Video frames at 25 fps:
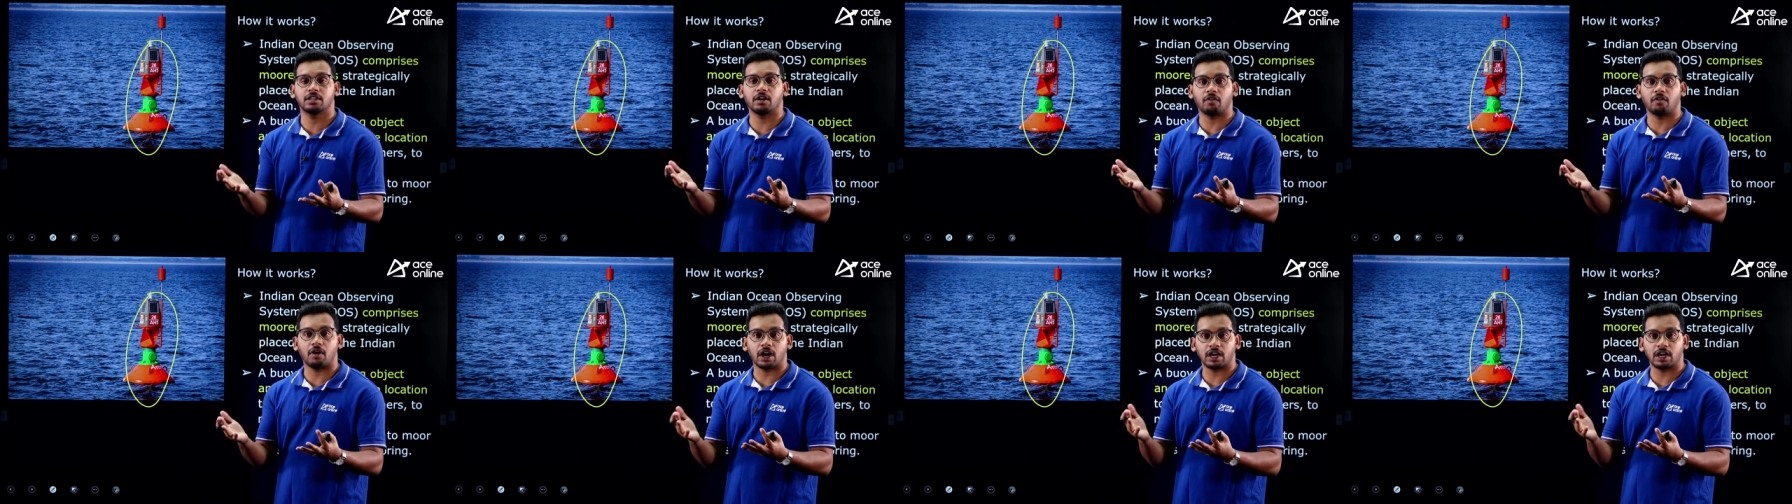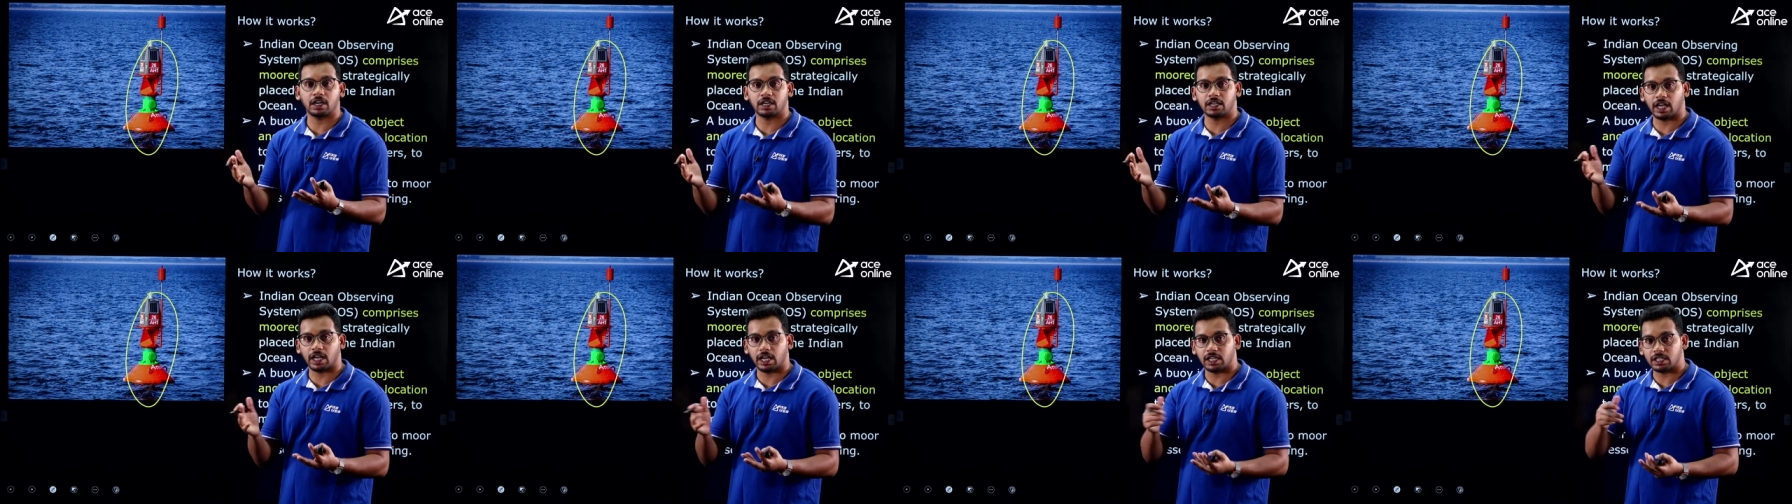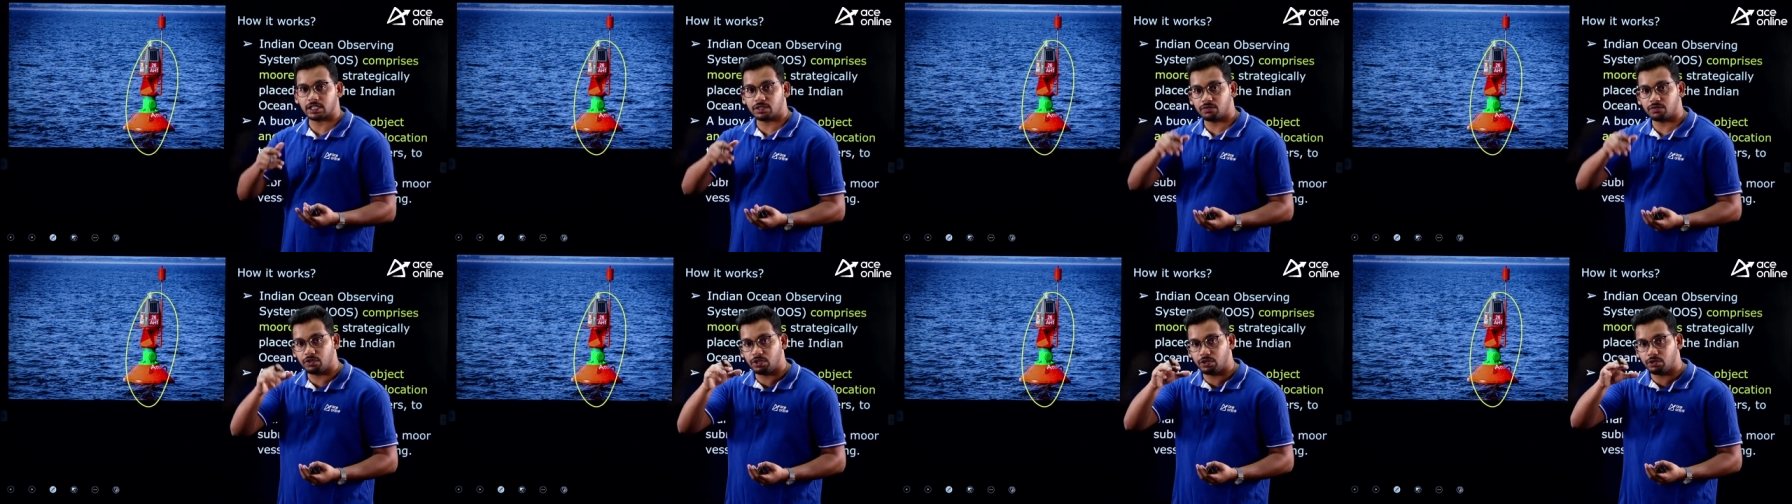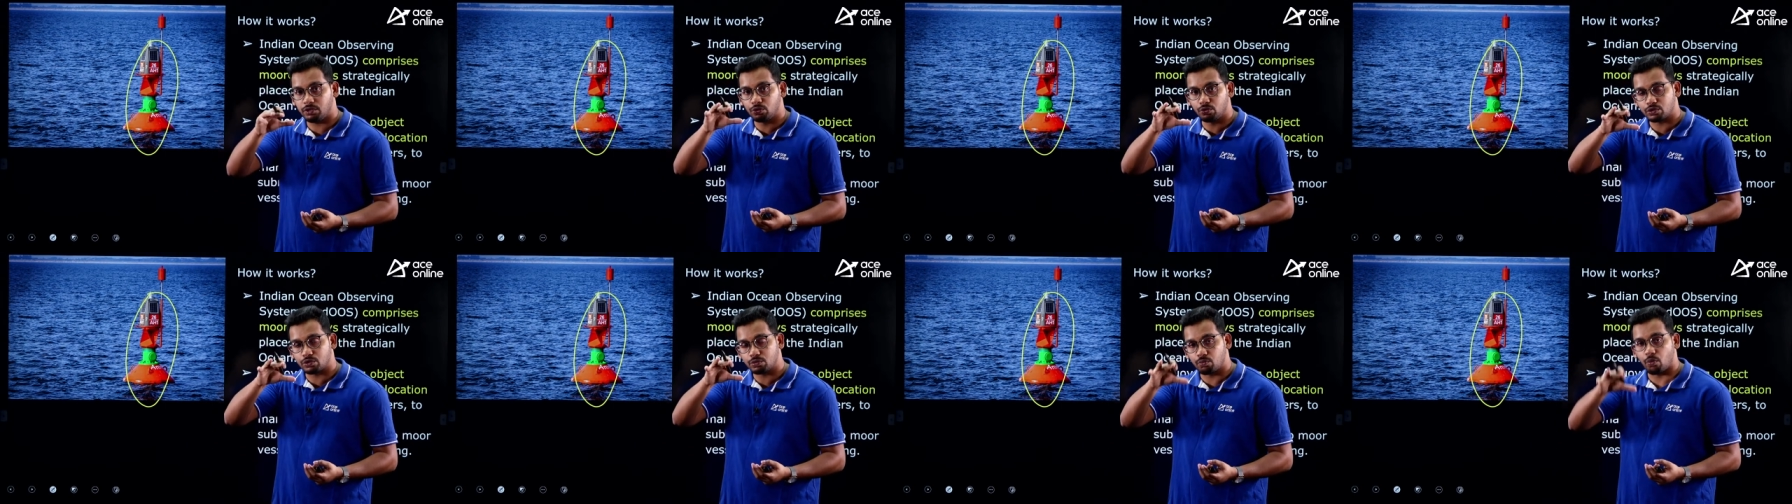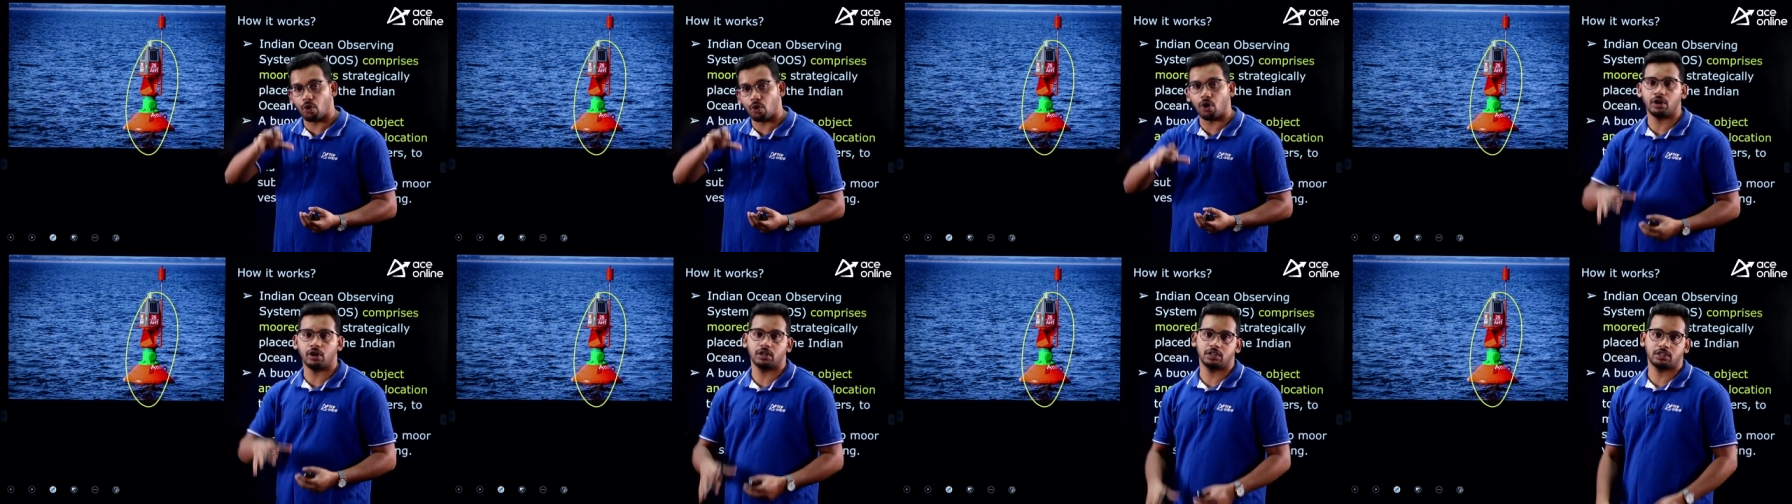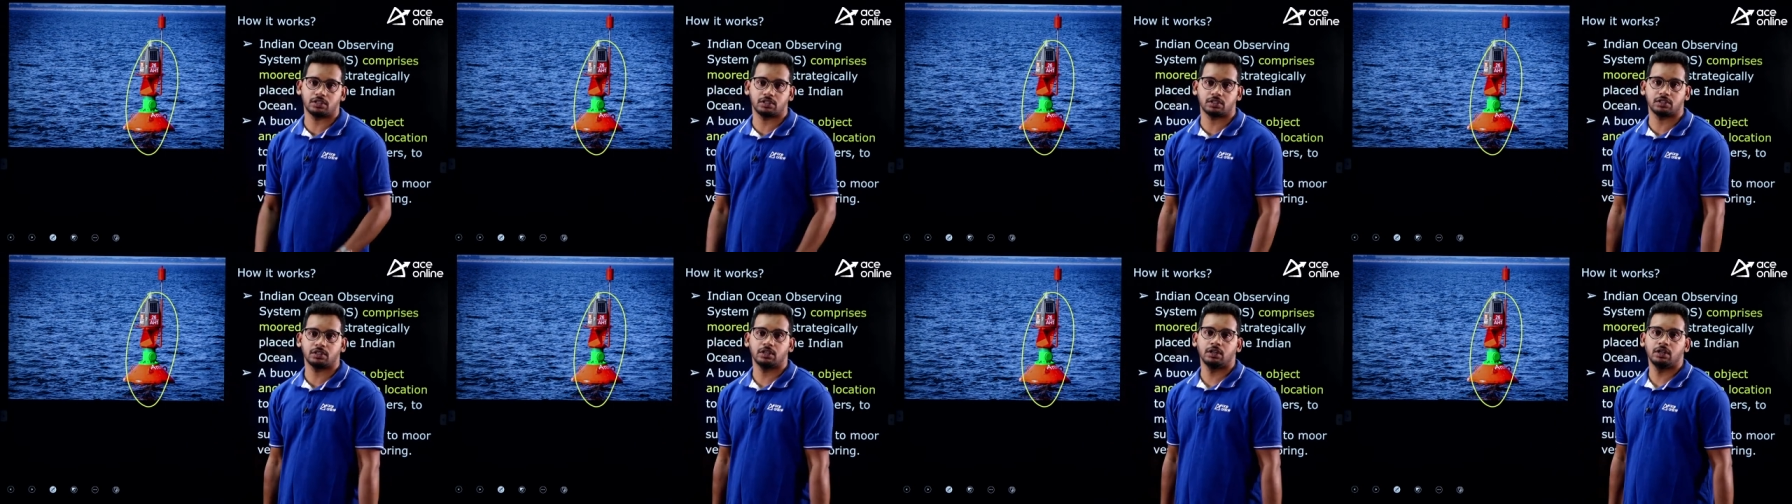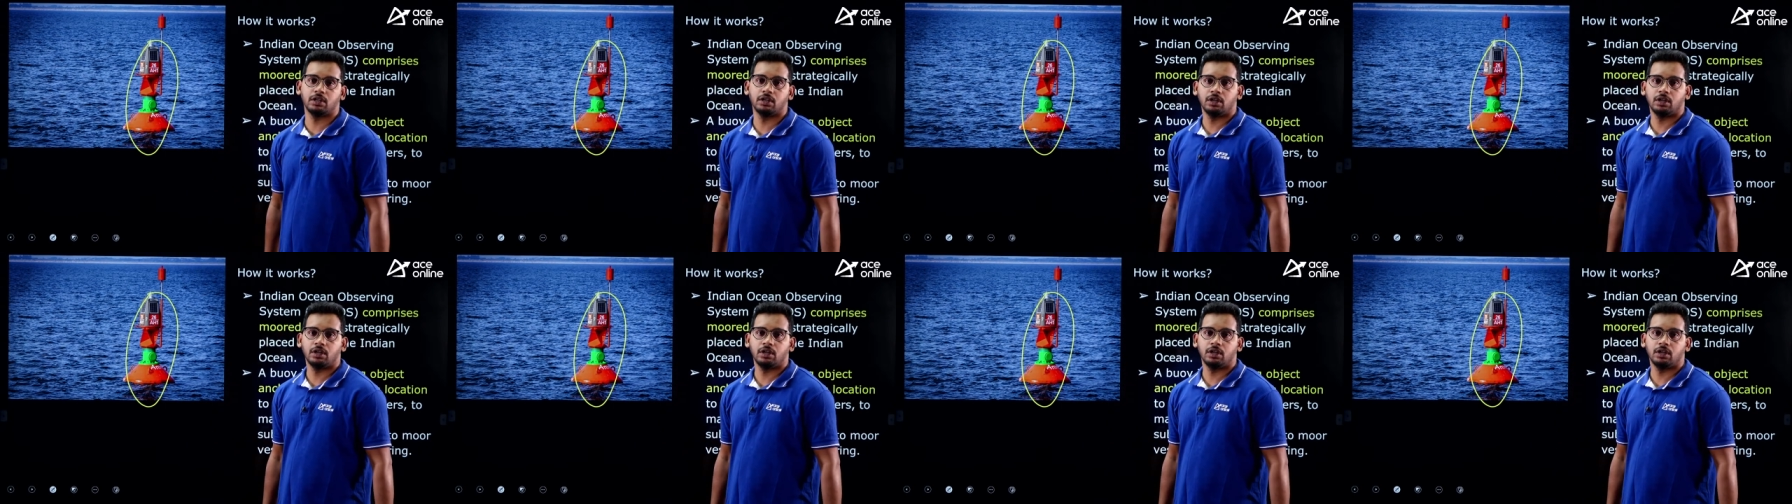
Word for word: the water tanks, we use buoys.